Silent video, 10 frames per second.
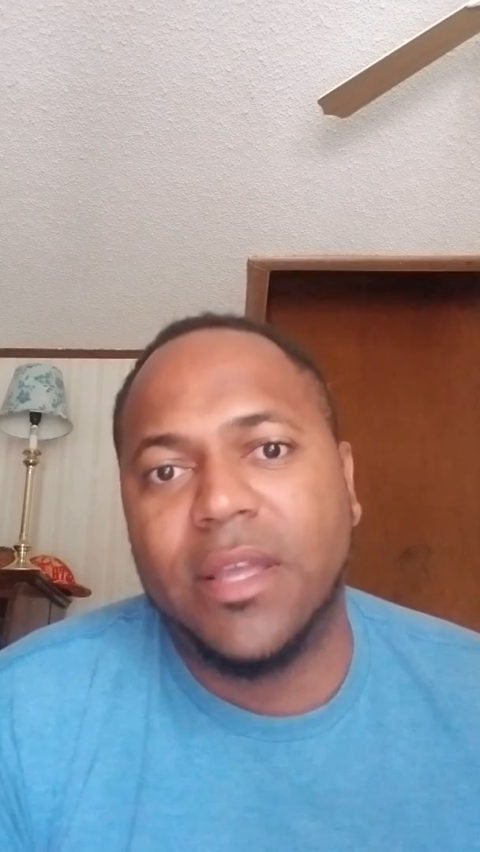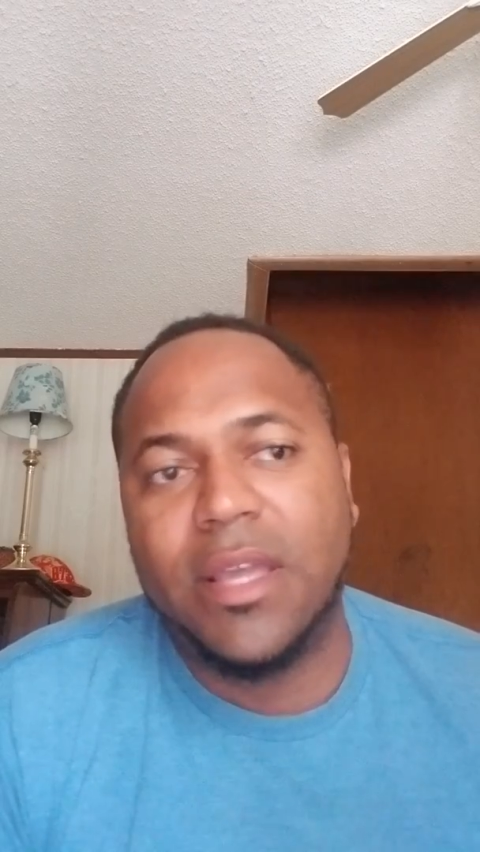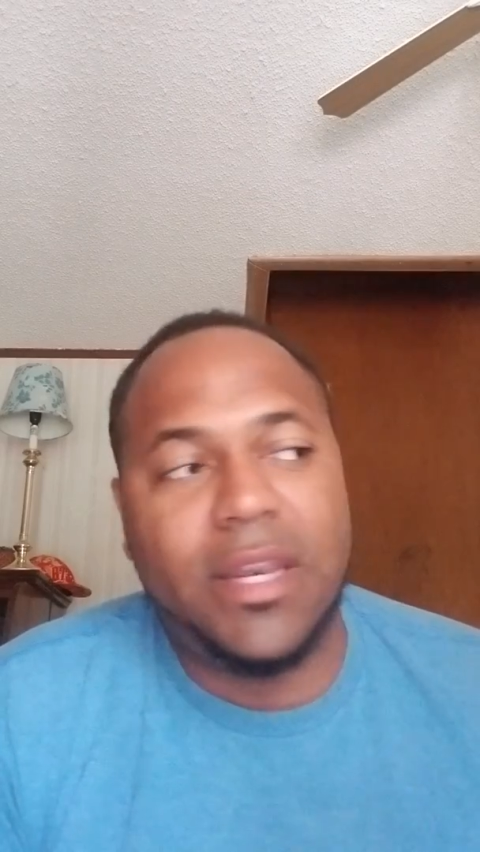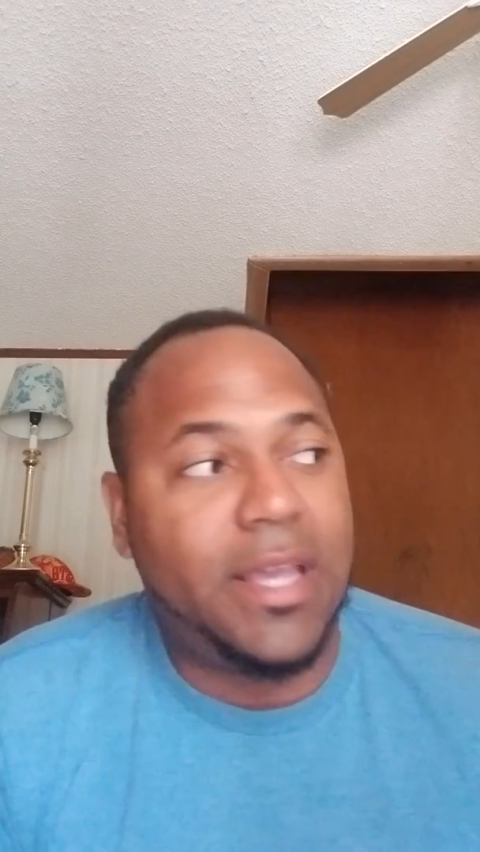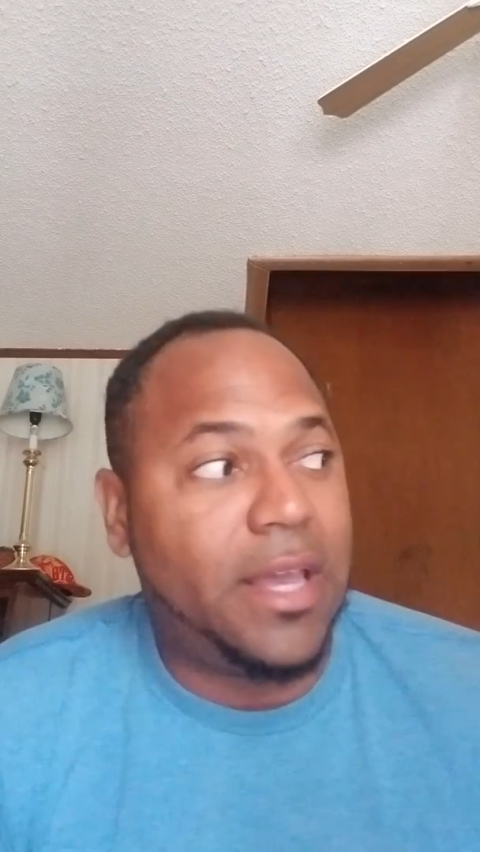
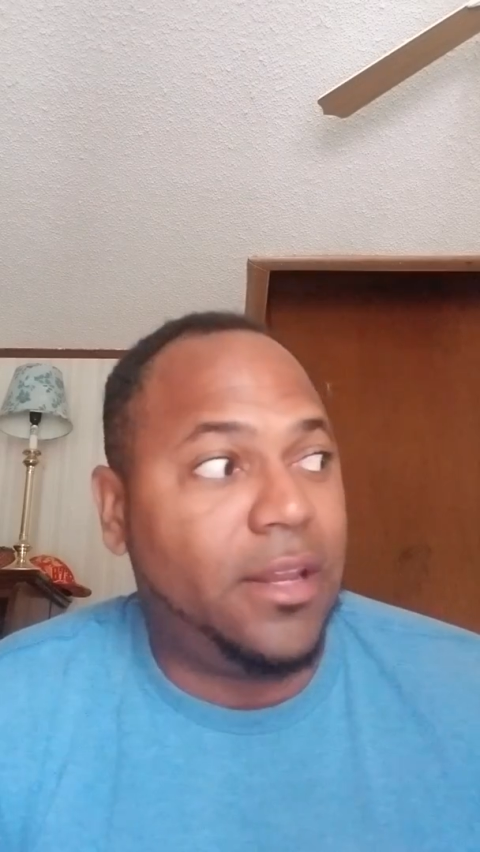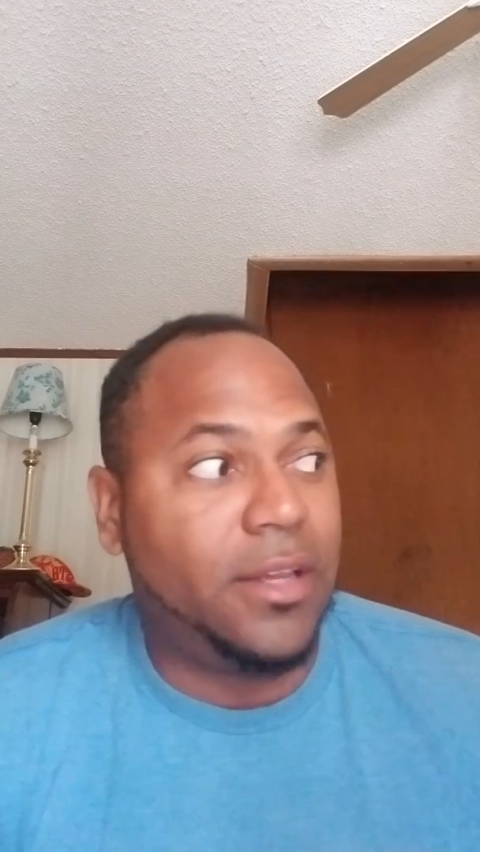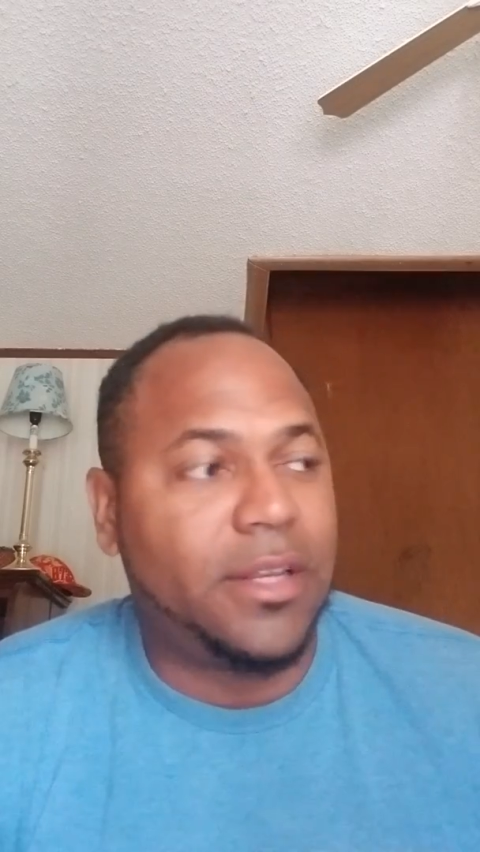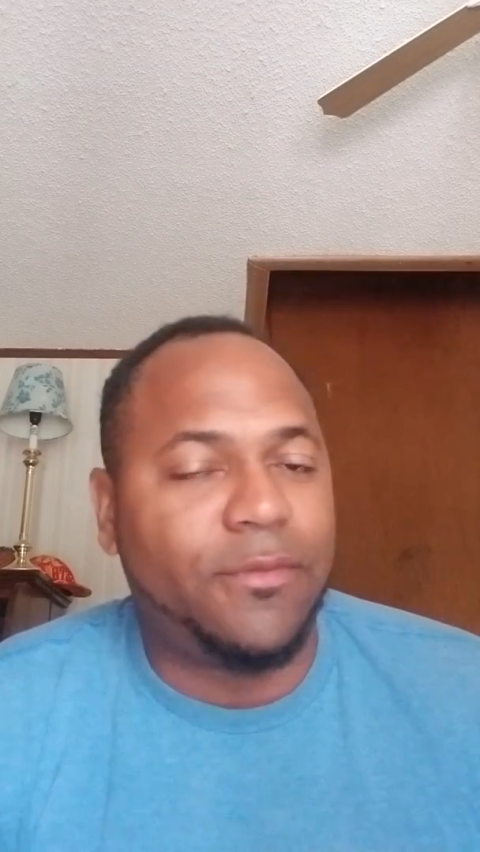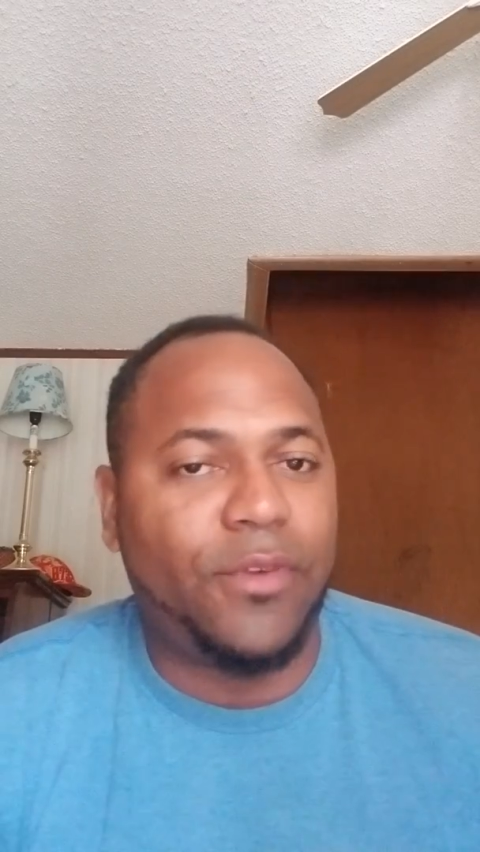And he kind of
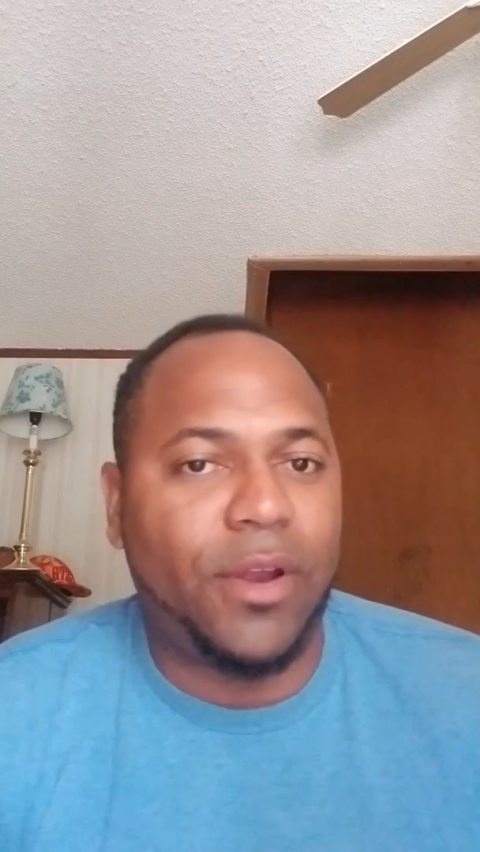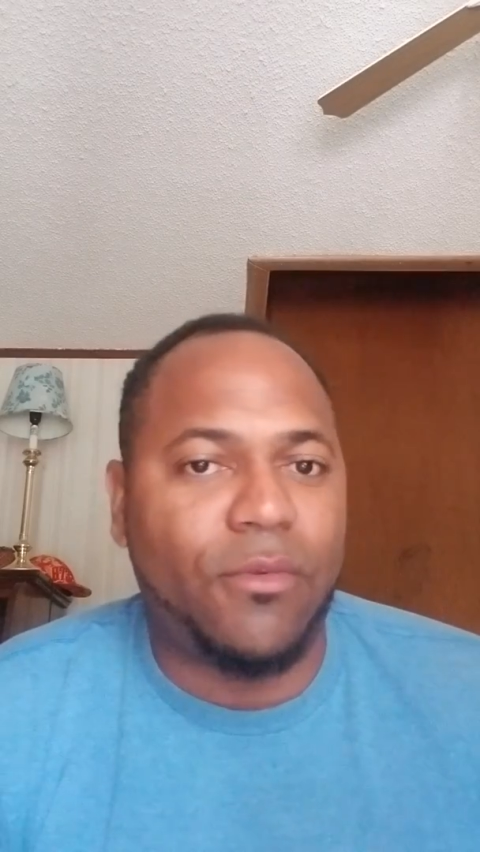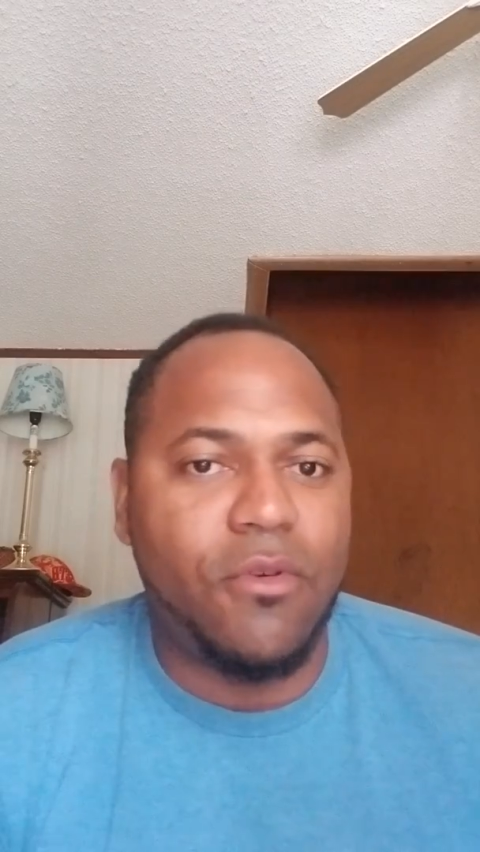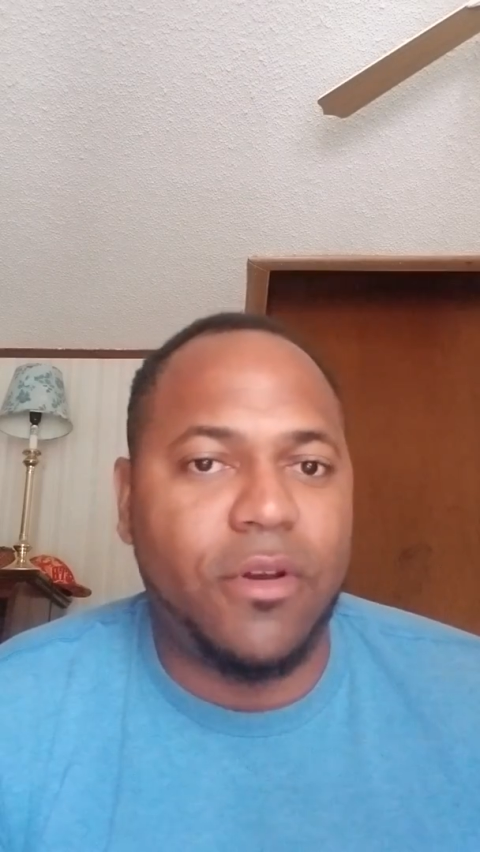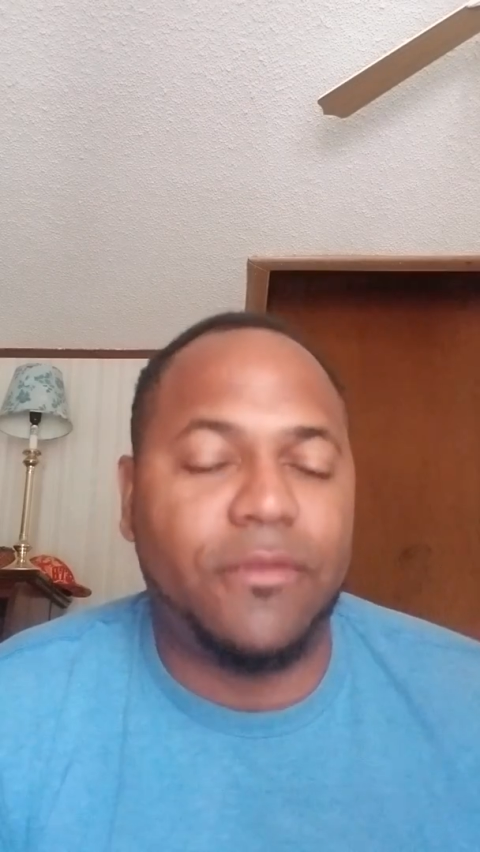looked at Frank
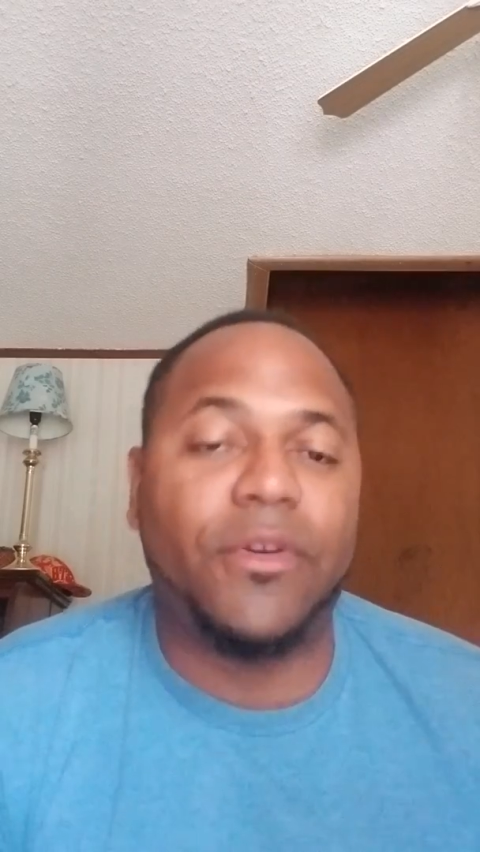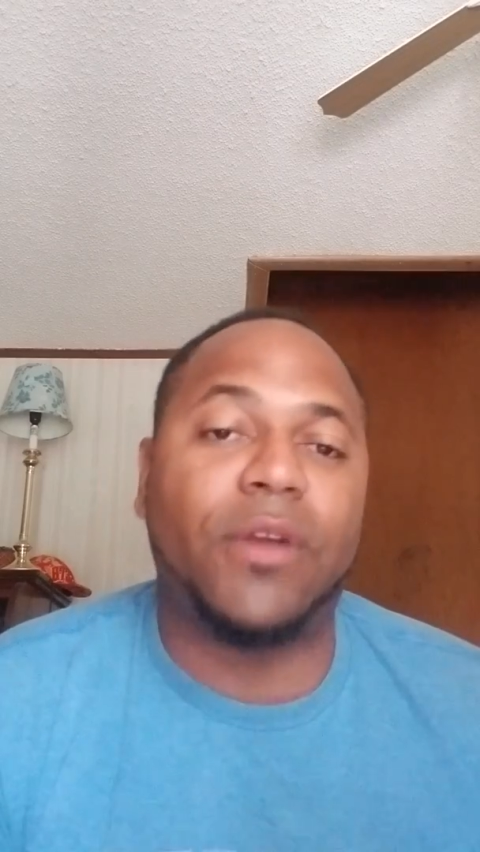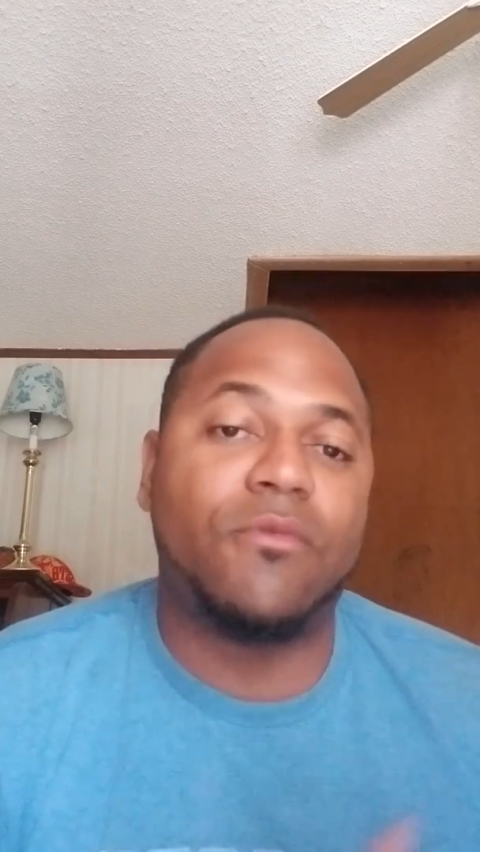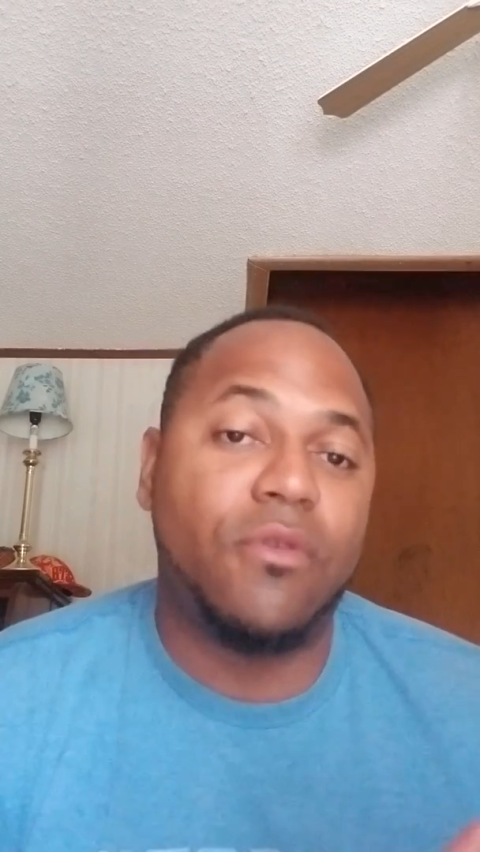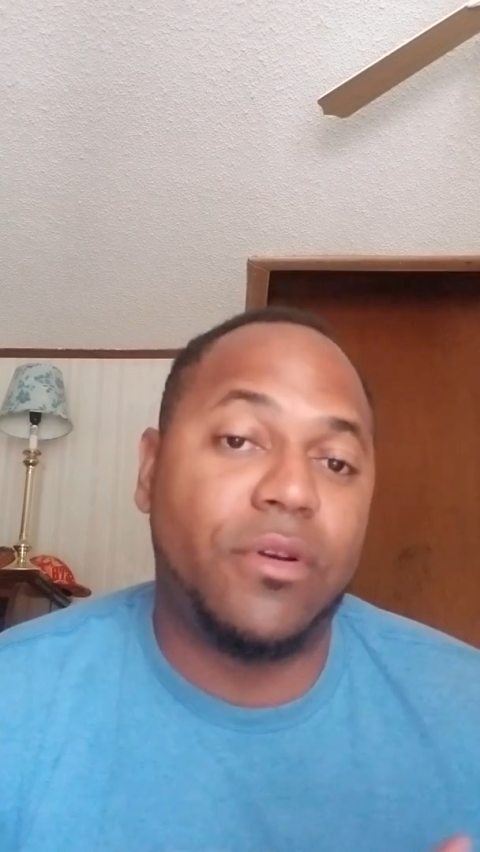Warren.
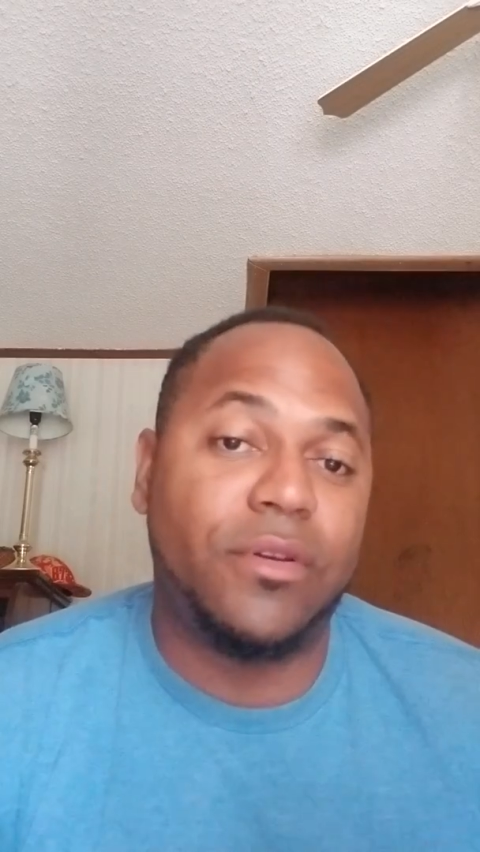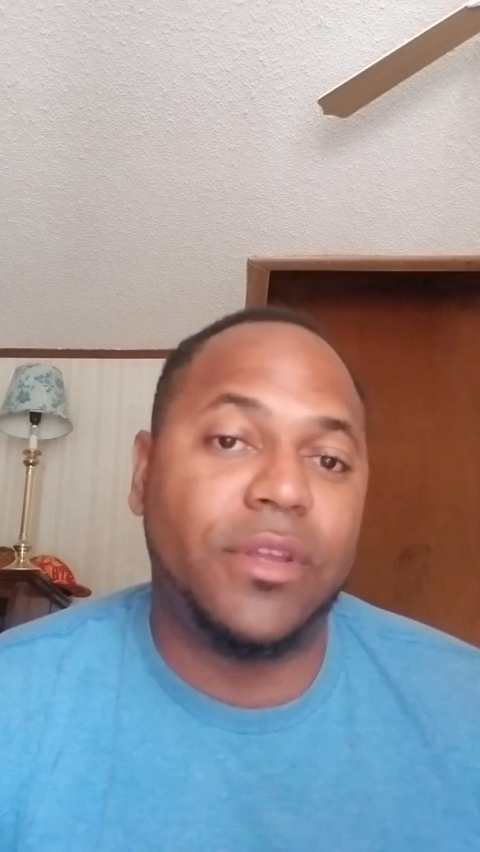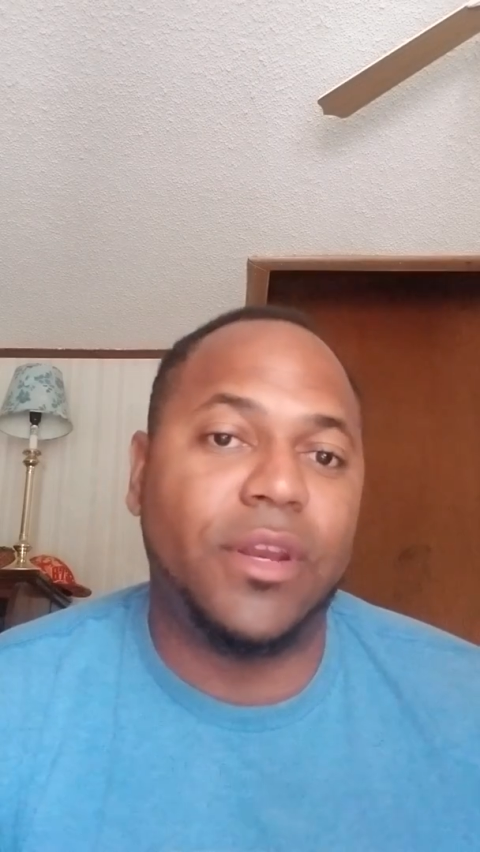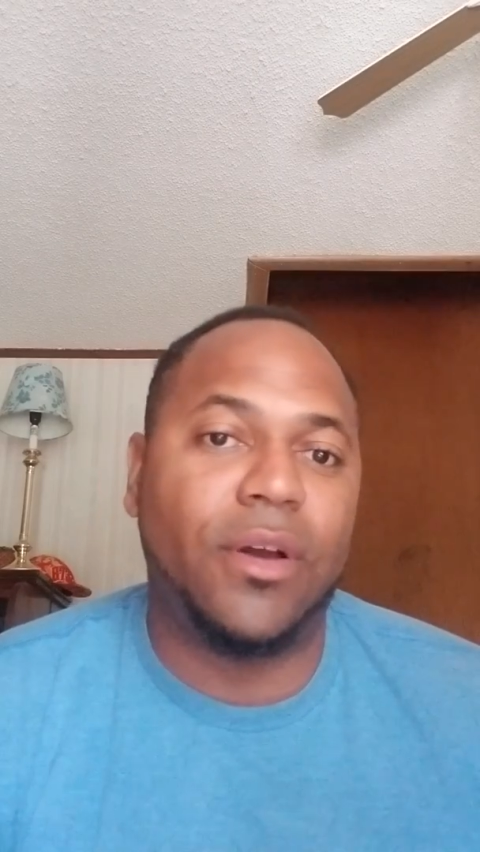Frank Warren, he